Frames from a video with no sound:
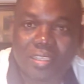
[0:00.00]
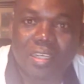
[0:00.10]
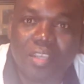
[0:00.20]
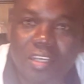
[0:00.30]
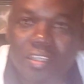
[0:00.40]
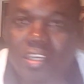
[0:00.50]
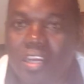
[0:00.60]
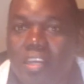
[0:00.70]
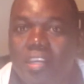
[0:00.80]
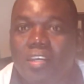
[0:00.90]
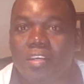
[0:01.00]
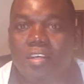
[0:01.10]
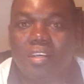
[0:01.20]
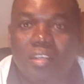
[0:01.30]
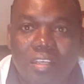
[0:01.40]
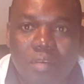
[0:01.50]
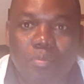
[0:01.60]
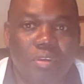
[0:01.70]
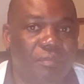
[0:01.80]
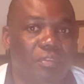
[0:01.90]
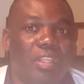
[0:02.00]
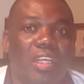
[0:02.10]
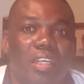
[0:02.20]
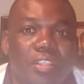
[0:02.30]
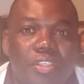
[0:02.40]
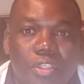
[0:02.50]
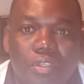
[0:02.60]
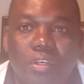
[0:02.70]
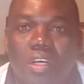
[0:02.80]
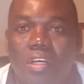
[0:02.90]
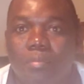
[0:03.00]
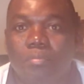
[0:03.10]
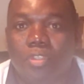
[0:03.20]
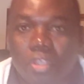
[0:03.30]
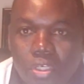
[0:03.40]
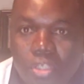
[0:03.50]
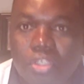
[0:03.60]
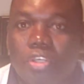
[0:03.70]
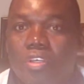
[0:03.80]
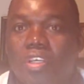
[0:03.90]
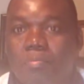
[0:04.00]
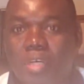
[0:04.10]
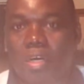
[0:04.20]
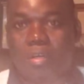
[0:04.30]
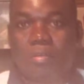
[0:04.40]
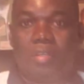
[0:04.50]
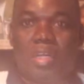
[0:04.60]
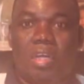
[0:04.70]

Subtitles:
it's another day, another beautiful day to talk about